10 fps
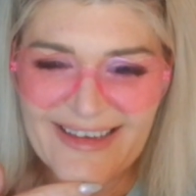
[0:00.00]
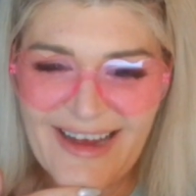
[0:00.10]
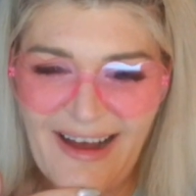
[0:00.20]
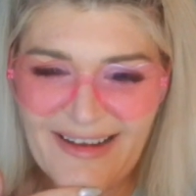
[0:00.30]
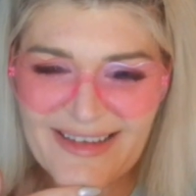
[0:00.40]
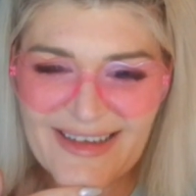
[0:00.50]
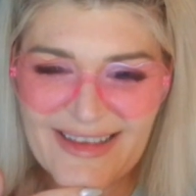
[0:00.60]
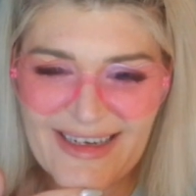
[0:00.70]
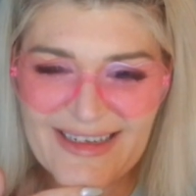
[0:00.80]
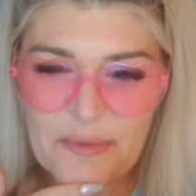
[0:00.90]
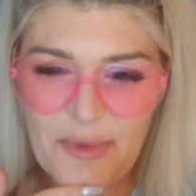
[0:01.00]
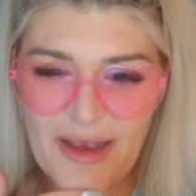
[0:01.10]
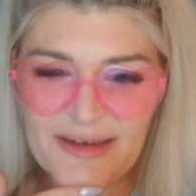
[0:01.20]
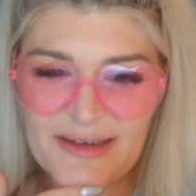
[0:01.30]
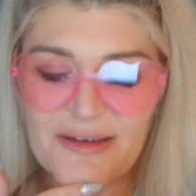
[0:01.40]
toxically
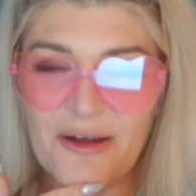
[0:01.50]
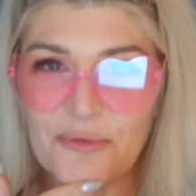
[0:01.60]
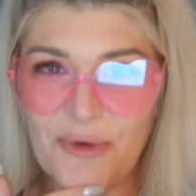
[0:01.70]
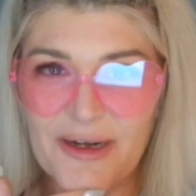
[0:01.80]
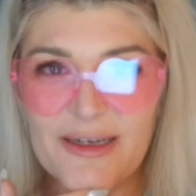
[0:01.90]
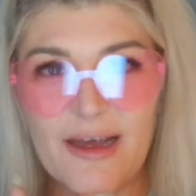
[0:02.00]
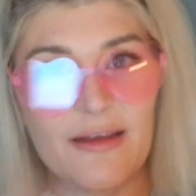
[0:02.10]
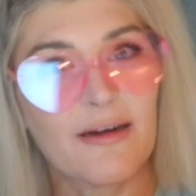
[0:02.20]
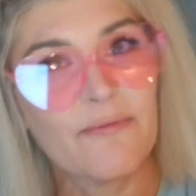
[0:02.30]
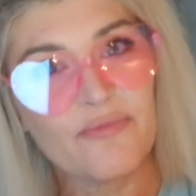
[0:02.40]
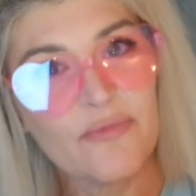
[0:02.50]
dependent on one another.